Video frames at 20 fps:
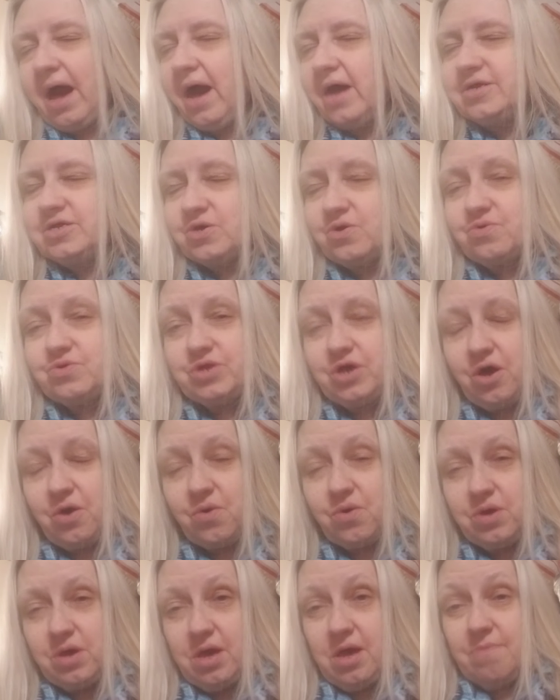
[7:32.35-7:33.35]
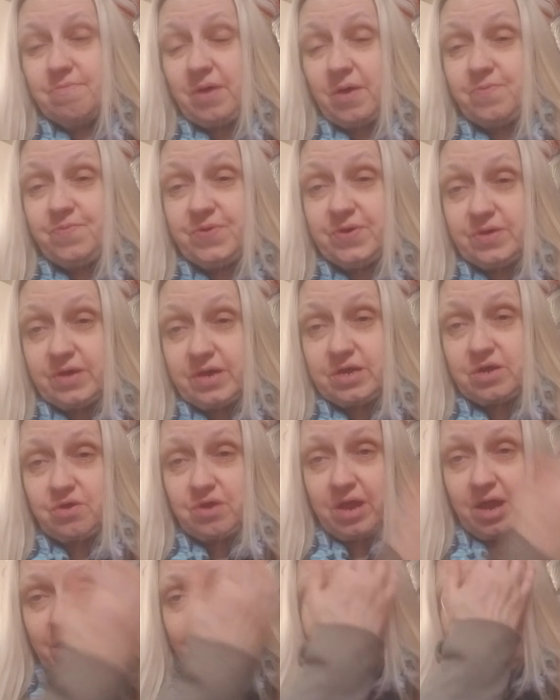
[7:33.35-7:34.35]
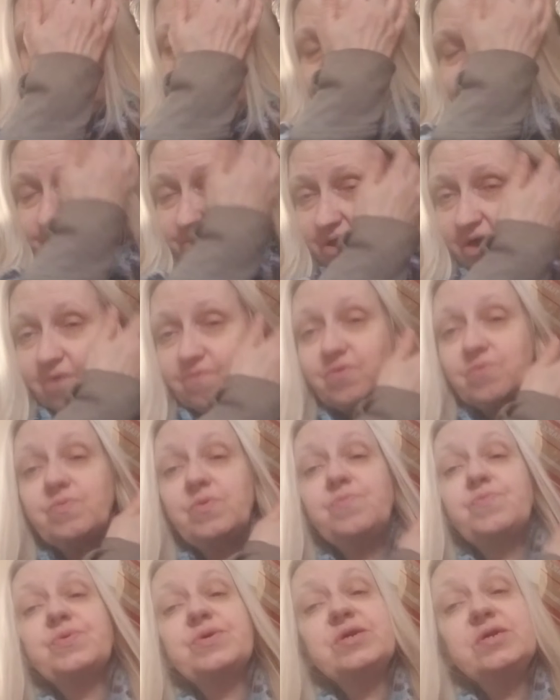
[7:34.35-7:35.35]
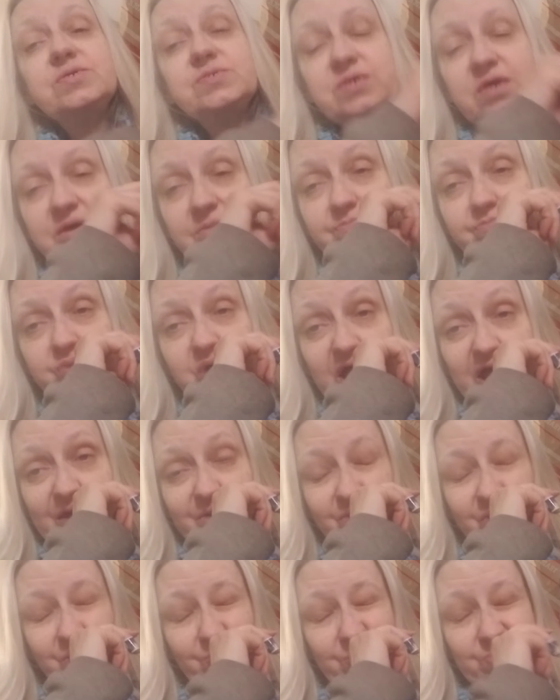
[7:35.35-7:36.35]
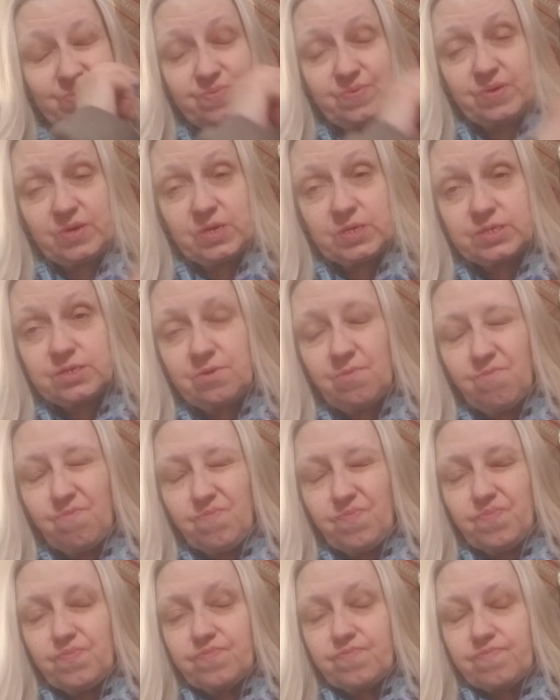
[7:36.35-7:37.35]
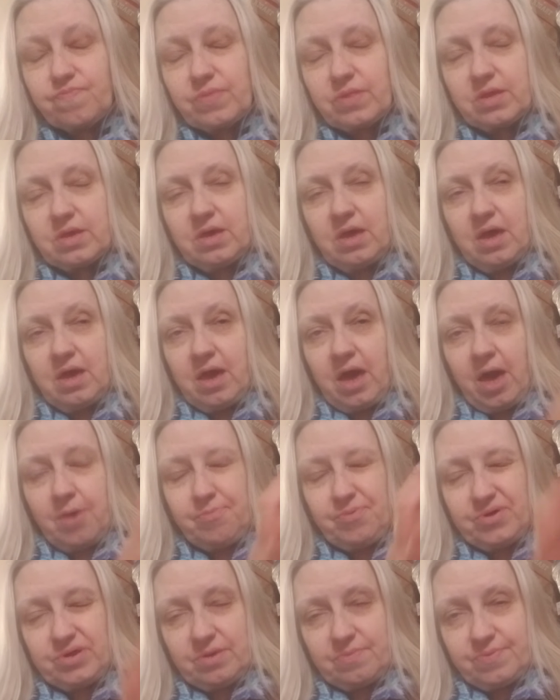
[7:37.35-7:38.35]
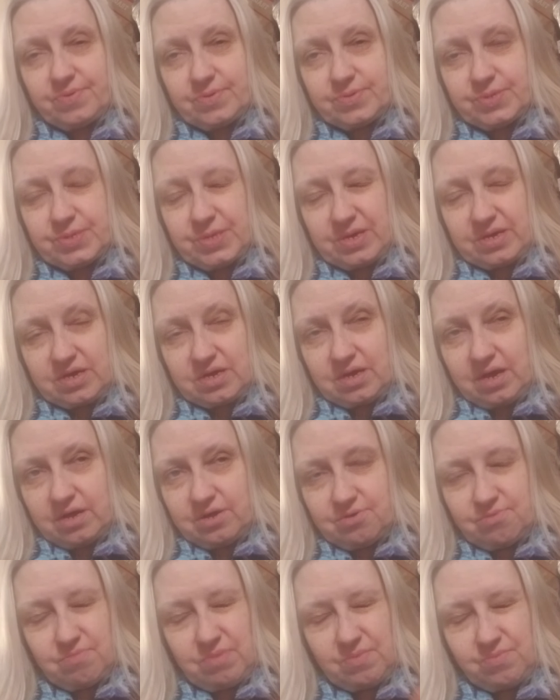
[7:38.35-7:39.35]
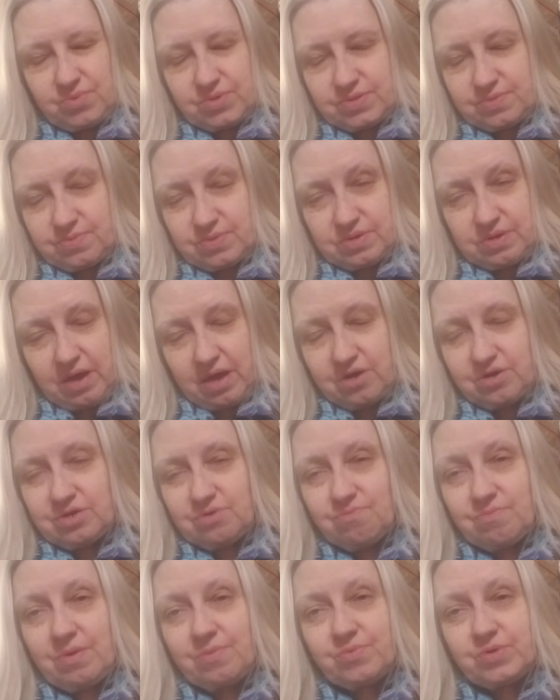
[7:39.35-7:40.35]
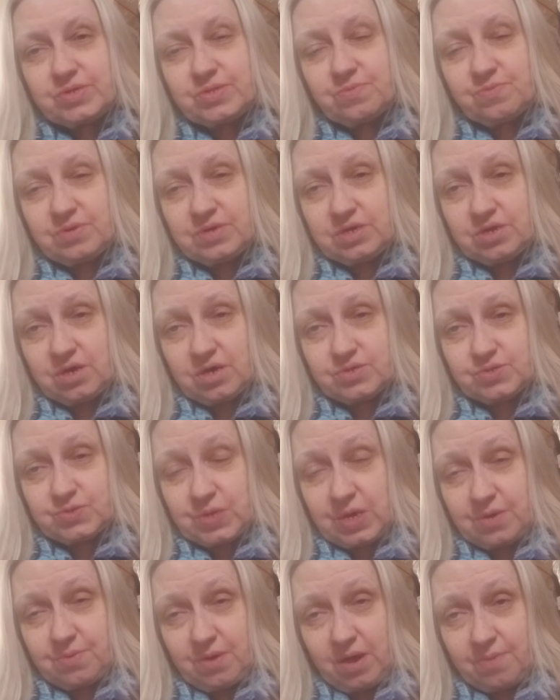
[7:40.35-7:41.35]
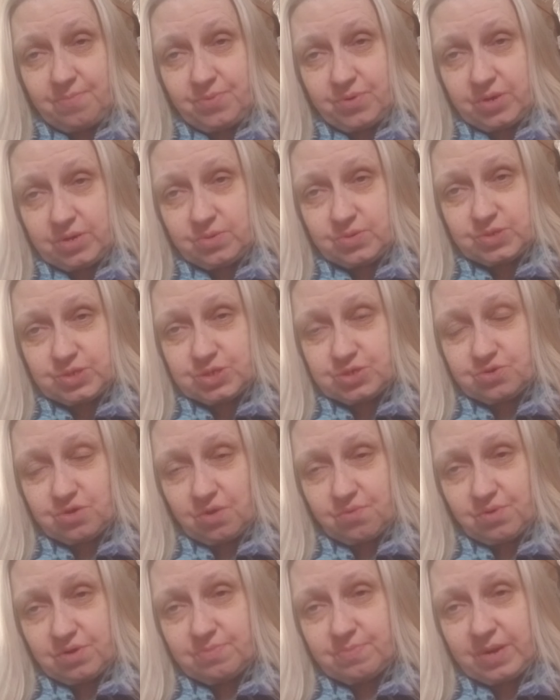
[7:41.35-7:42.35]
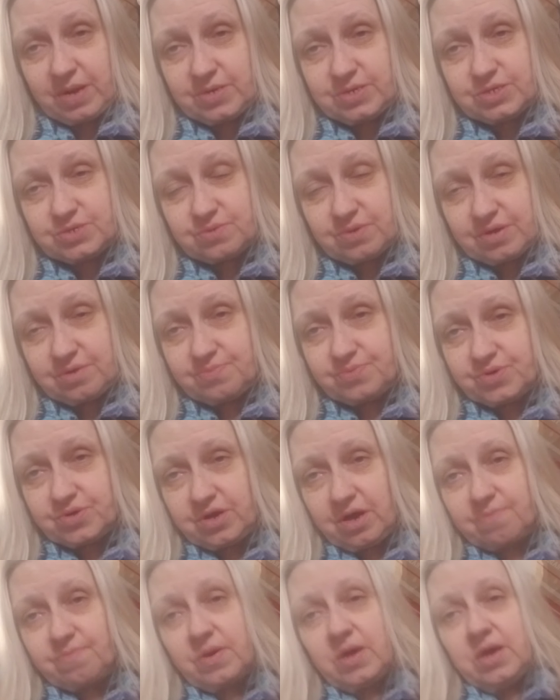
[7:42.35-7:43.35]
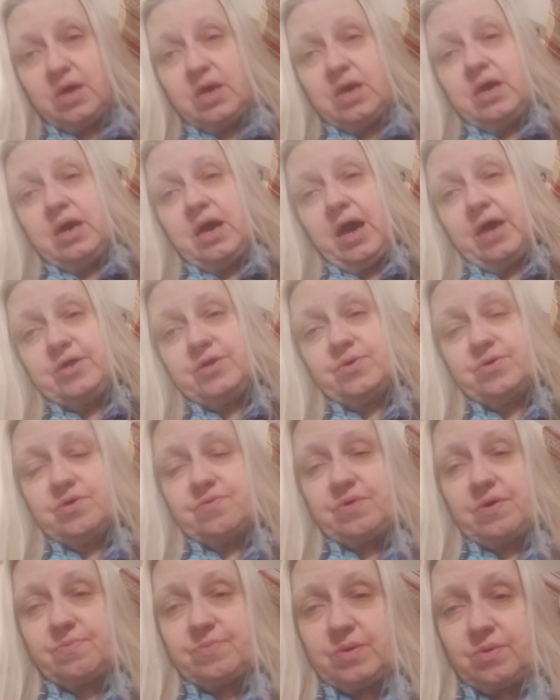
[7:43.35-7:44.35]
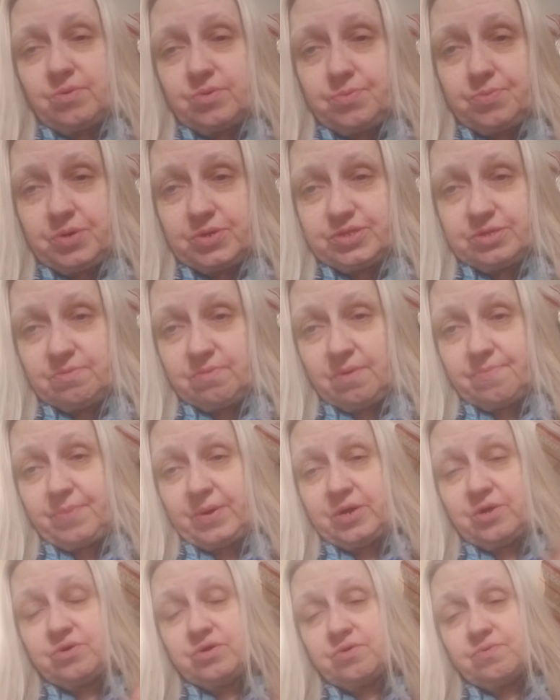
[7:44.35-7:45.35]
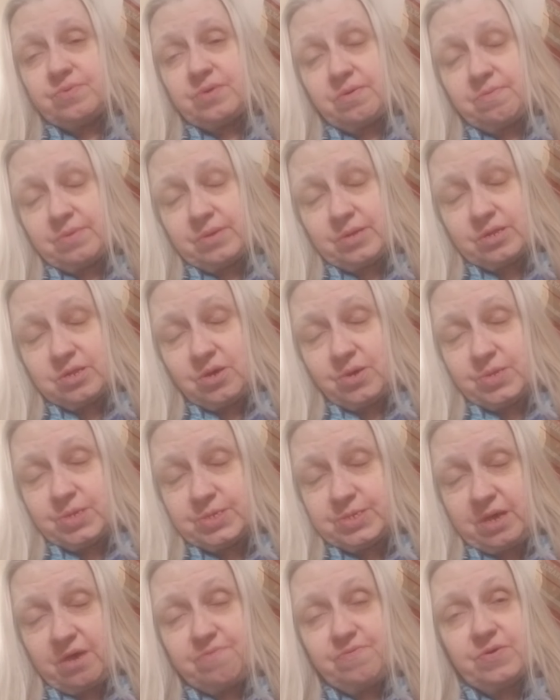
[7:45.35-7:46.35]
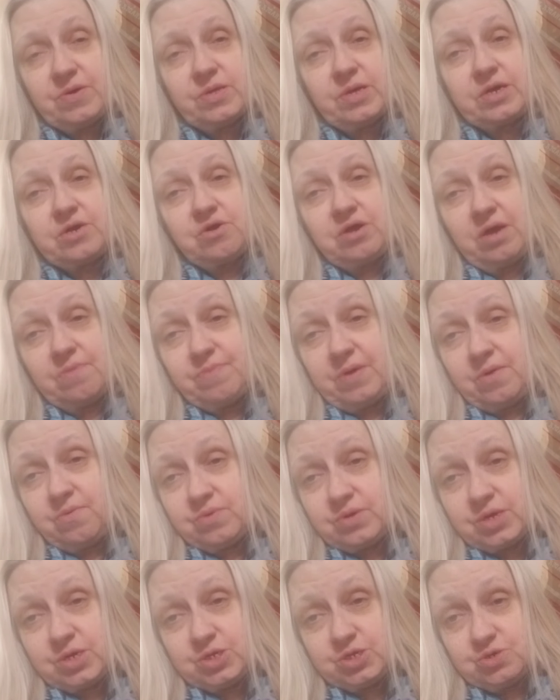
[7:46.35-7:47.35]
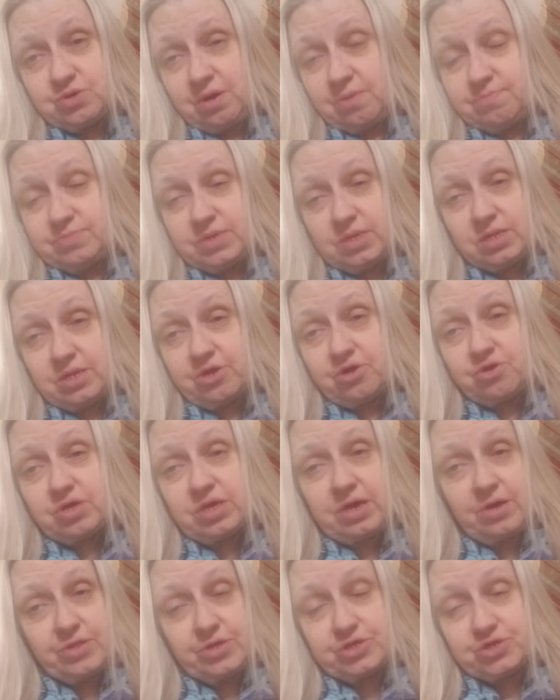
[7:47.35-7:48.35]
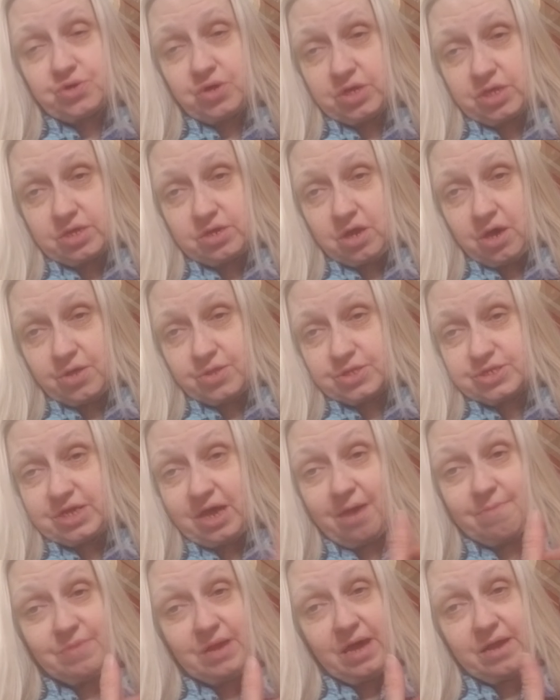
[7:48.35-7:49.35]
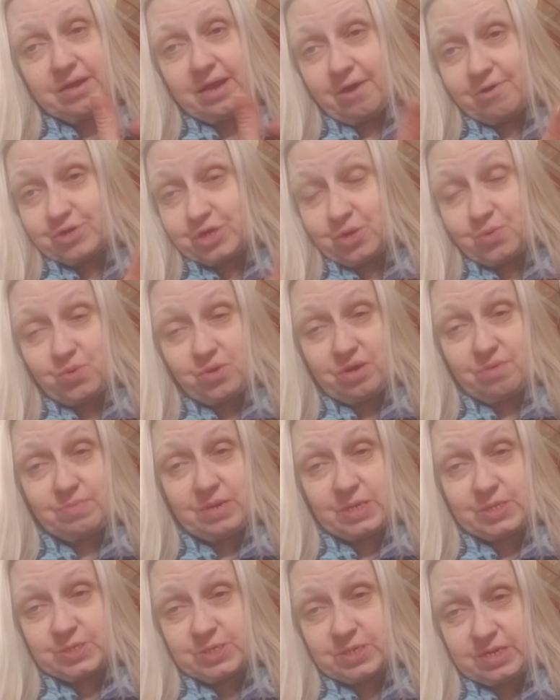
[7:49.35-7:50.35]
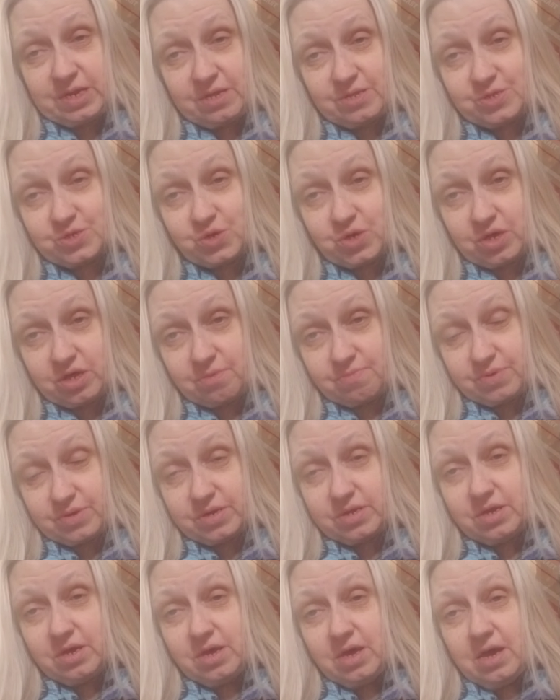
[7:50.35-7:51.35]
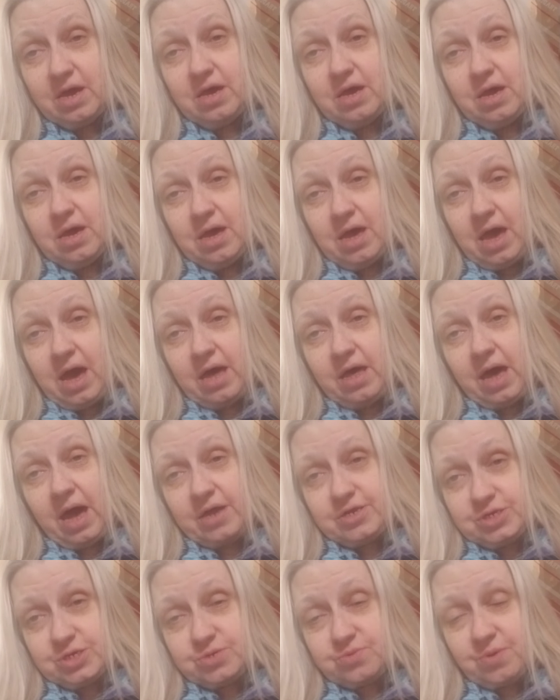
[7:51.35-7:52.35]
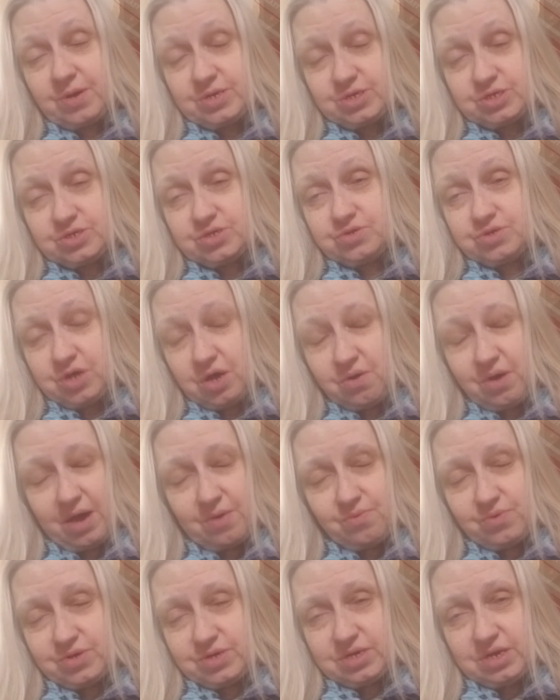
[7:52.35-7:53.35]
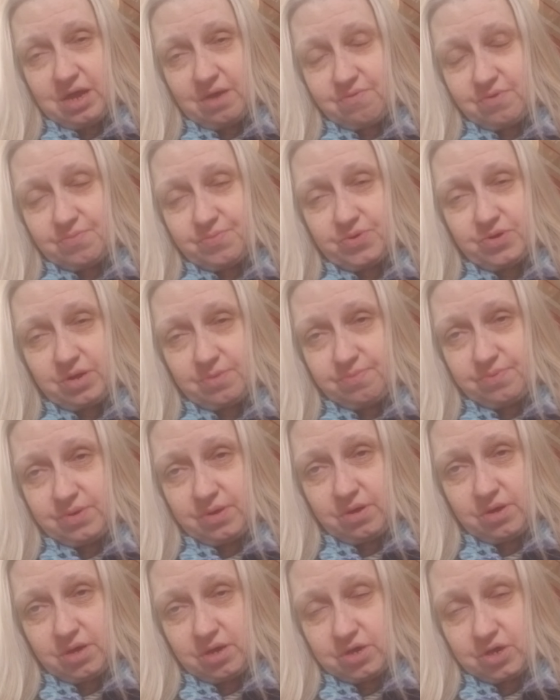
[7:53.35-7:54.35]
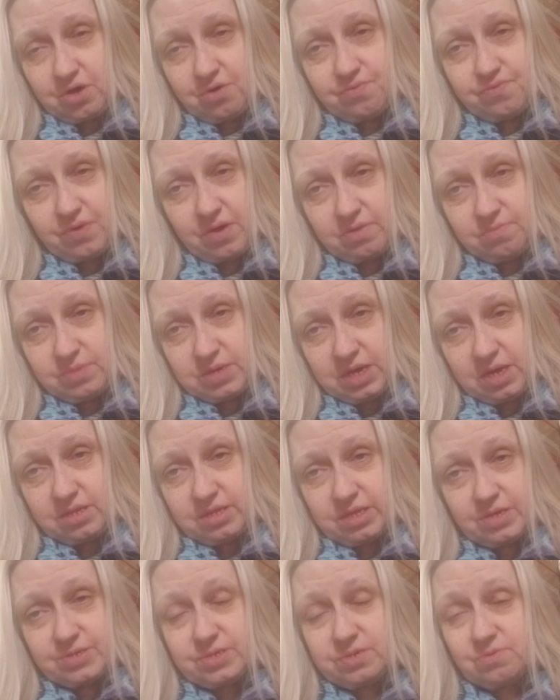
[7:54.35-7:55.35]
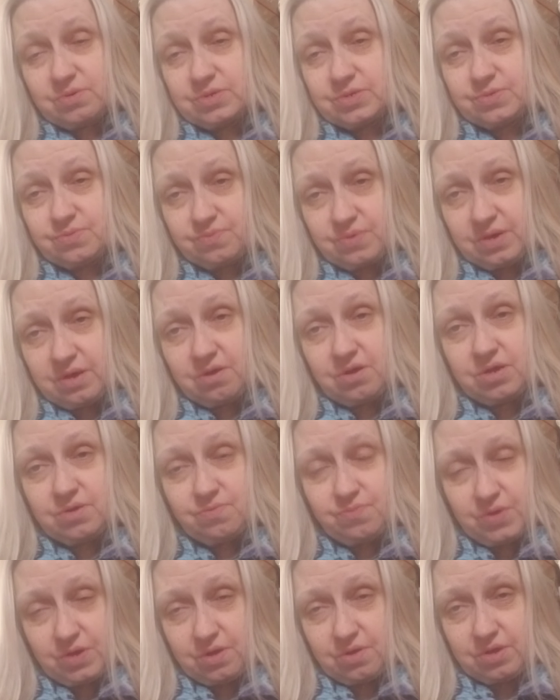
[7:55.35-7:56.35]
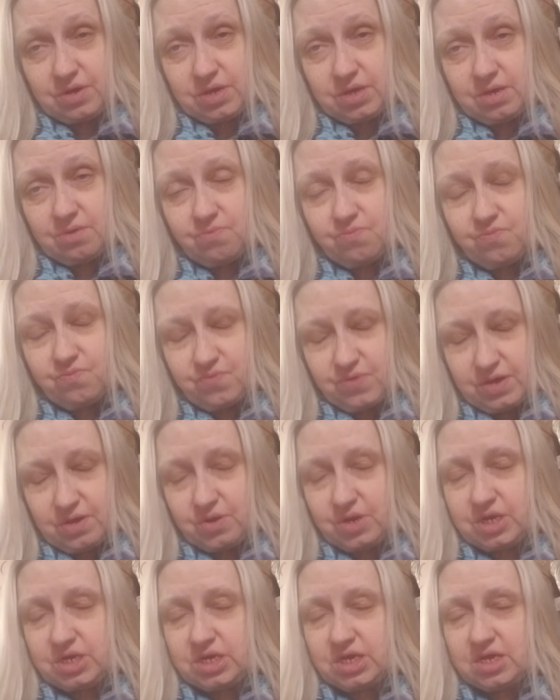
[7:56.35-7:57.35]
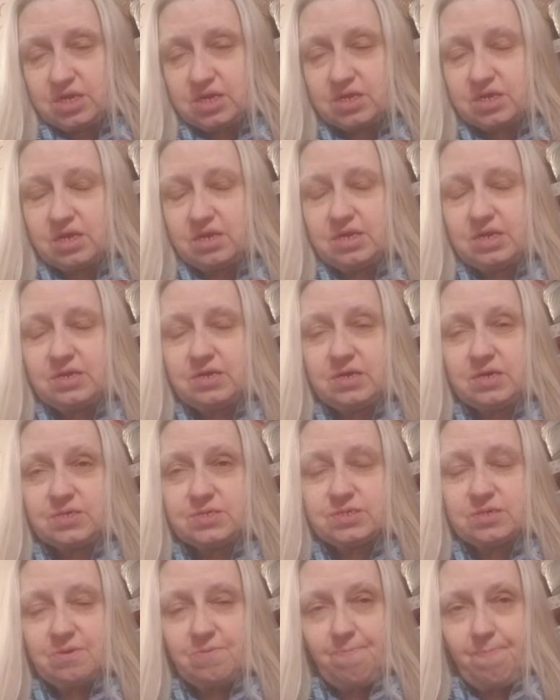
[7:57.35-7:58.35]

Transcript: I don't know. I feel like crap. I feel awful, but please keep praying for Miss Phyllis. I put up a thing. I don't remember the video. I don't remember what the video is. So I, I put a short one, but I just want to put up. I don't know if I'll be able to put them up. I don't know if I'll be able to blow this. I feel like crap. I really do. I'm literally on the toilet all the time. Not now. Don't worry. I'm not sitting on the toilet, but I just wanted you to know I would never put up a, a GoFundMe unless it was very, very, very needed, and it is.